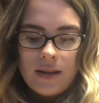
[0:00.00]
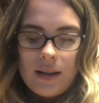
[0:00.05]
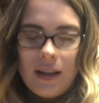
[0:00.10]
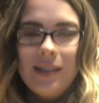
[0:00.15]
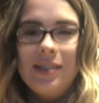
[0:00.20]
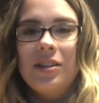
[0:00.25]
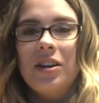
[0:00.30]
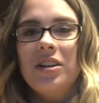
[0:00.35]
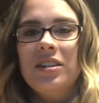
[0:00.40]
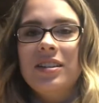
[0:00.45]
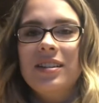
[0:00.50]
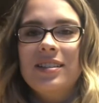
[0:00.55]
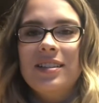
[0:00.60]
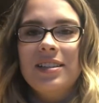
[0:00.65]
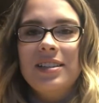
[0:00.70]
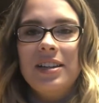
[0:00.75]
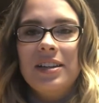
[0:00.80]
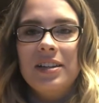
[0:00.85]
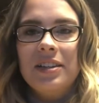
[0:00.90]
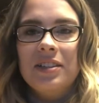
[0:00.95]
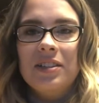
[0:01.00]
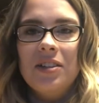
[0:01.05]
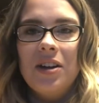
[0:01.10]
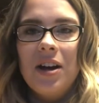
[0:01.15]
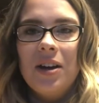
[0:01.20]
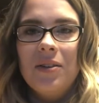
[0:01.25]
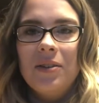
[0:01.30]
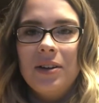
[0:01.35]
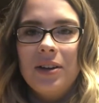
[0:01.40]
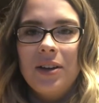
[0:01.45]
It's hard to sit down and
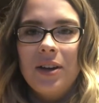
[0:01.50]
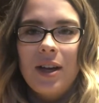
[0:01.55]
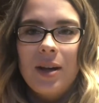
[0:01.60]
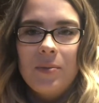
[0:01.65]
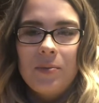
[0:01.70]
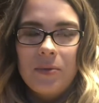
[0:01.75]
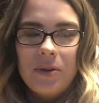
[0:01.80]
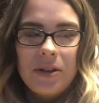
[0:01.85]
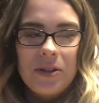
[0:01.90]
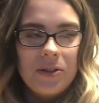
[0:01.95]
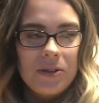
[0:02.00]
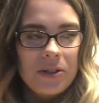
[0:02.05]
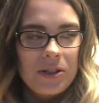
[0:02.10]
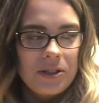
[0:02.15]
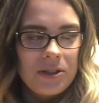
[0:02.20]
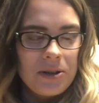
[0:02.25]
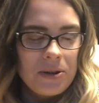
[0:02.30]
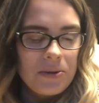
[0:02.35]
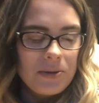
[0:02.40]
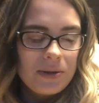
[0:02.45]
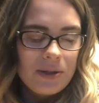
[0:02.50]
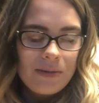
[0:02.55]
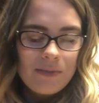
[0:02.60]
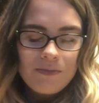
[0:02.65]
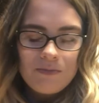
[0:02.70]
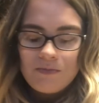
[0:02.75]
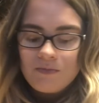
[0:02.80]
talk when you can't breathe through your nose.